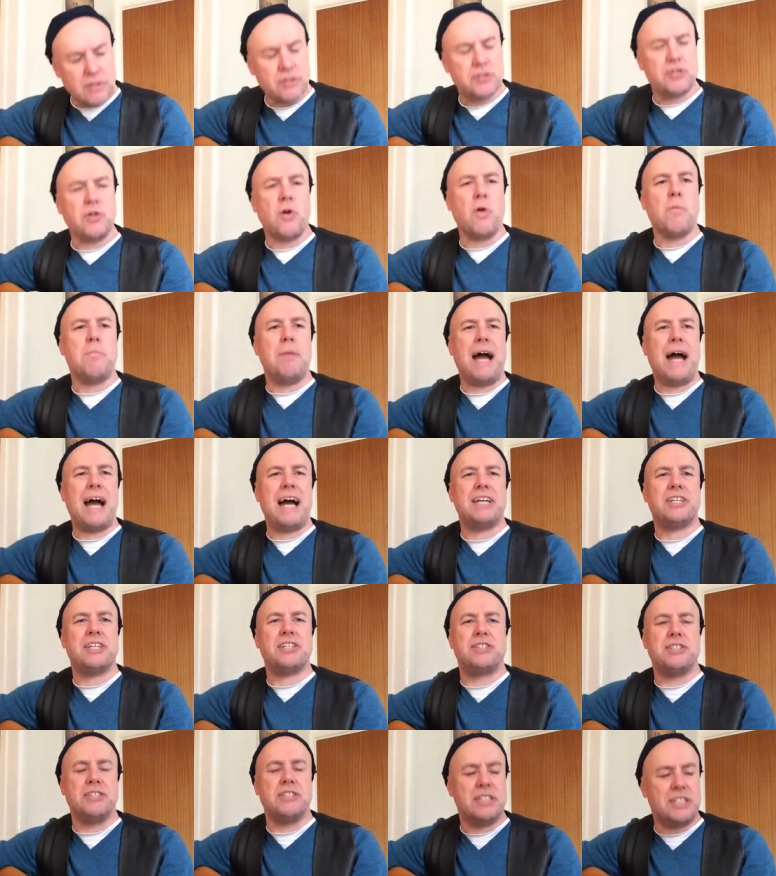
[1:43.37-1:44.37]
So
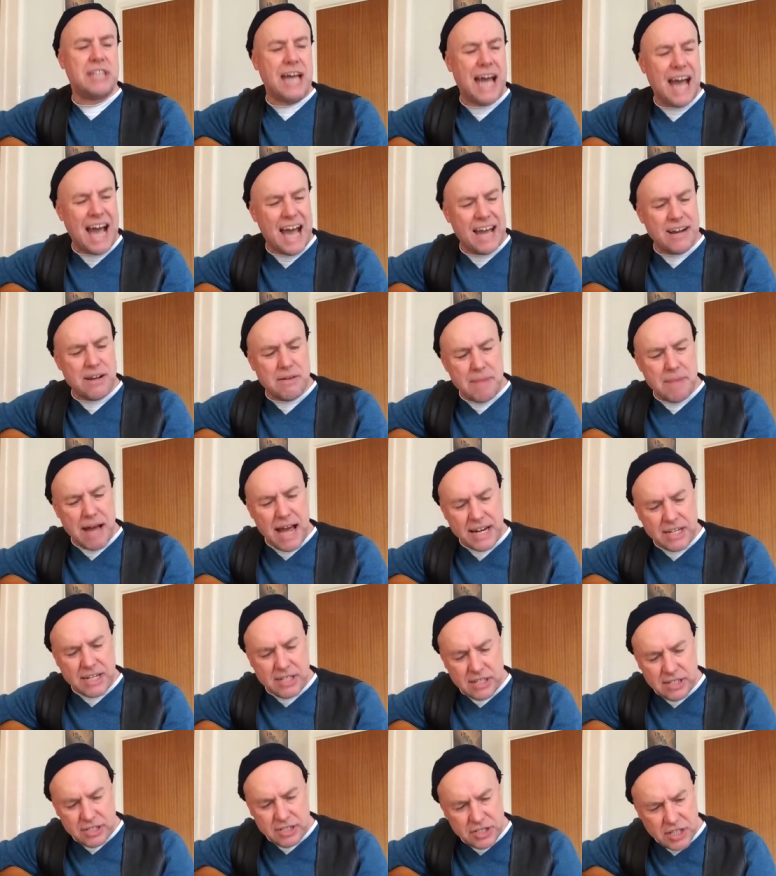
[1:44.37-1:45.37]
pass the
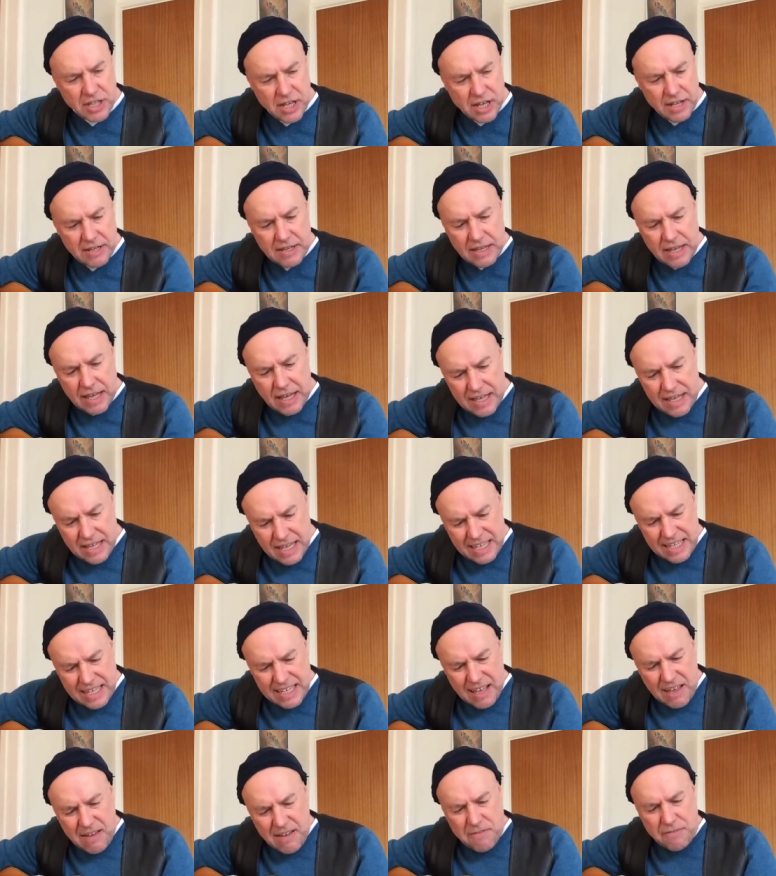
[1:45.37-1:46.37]
dynamite cause the
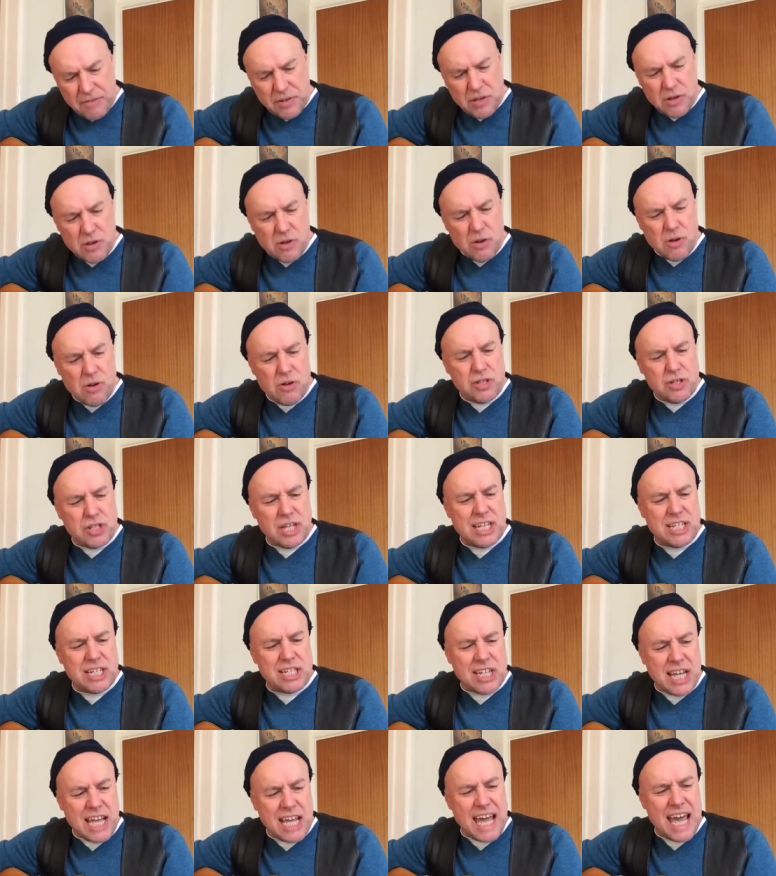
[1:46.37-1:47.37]
fuse
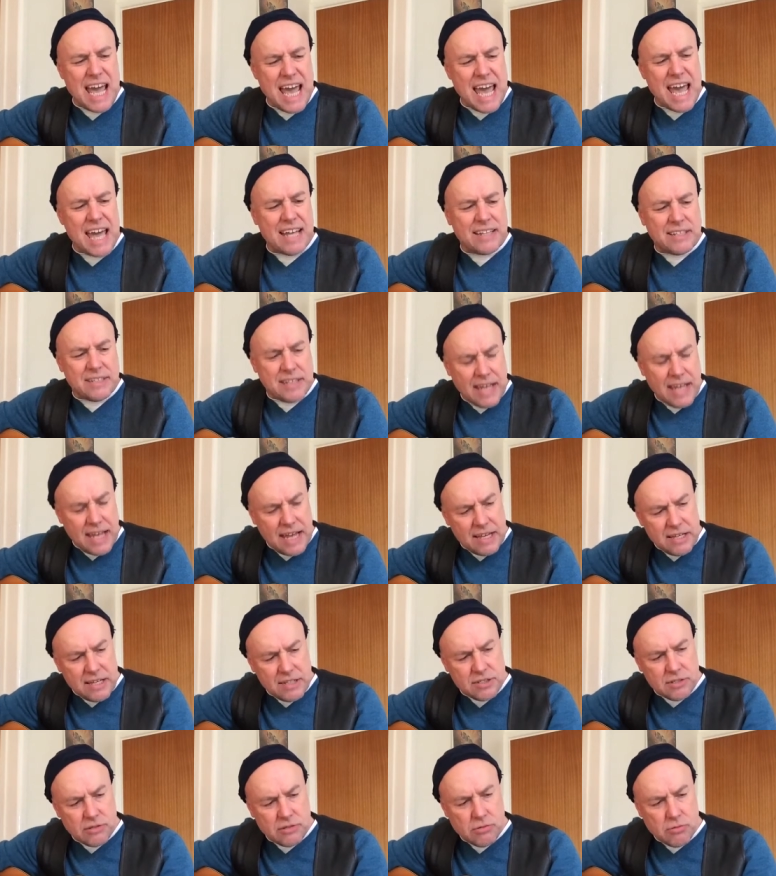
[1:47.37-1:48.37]
is lit.
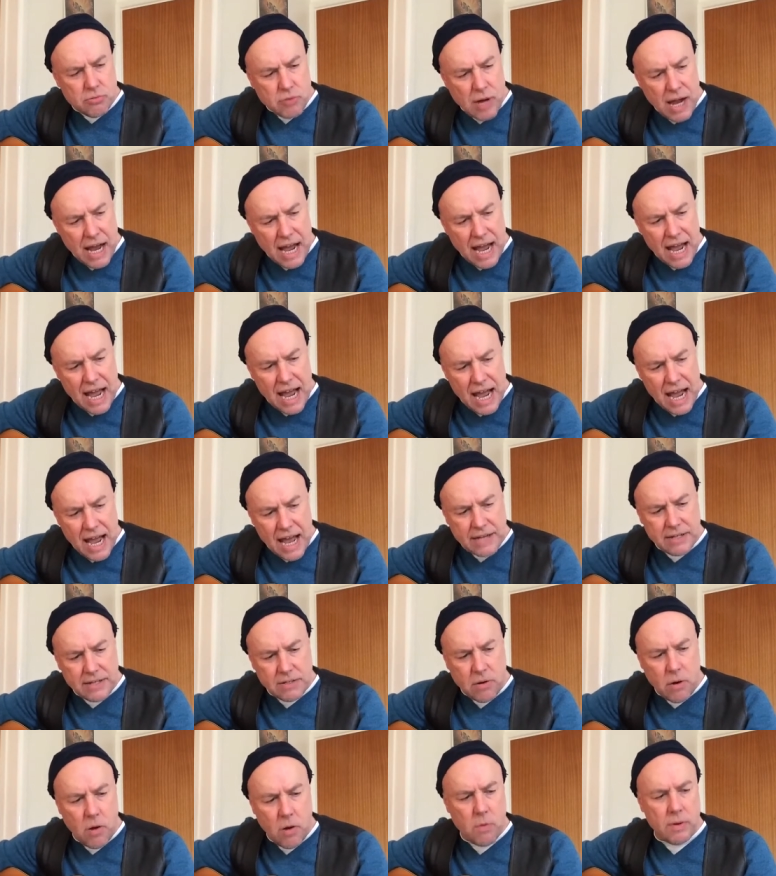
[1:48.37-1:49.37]
There's a riot
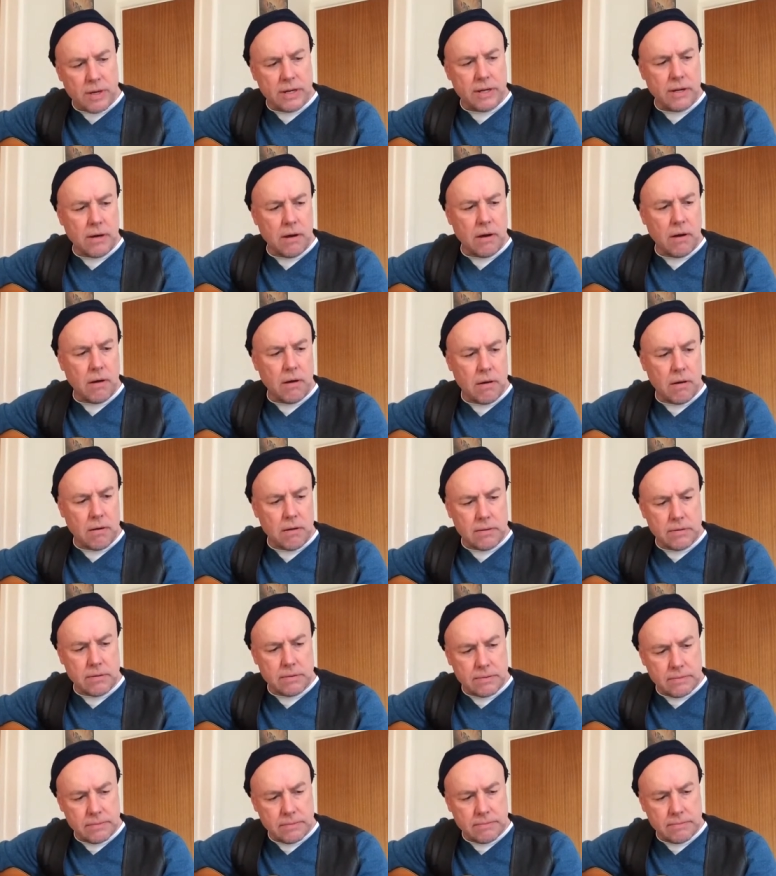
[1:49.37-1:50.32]
going on.